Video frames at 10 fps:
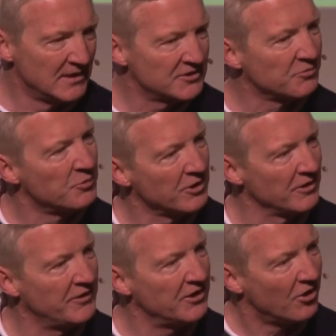is a
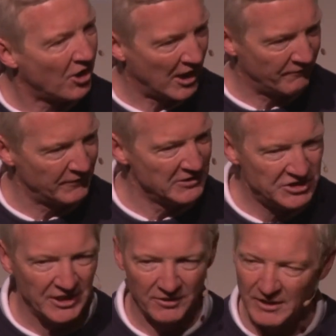word that often
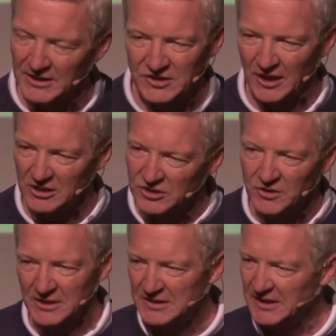generates a
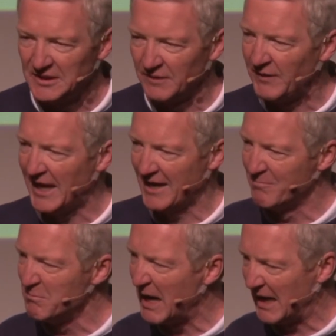good deal of
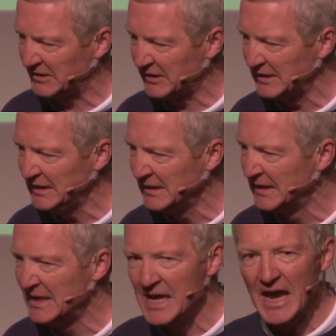animosity,
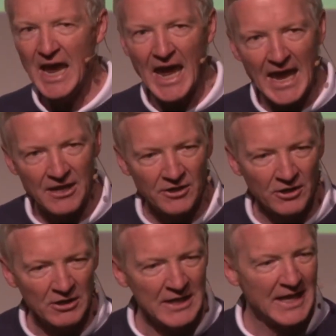
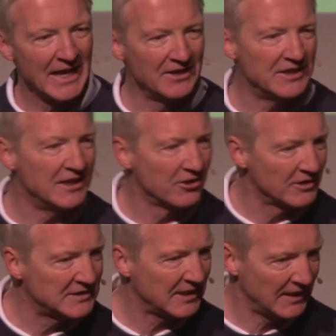anger, and
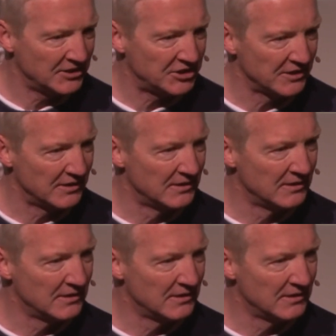irritation.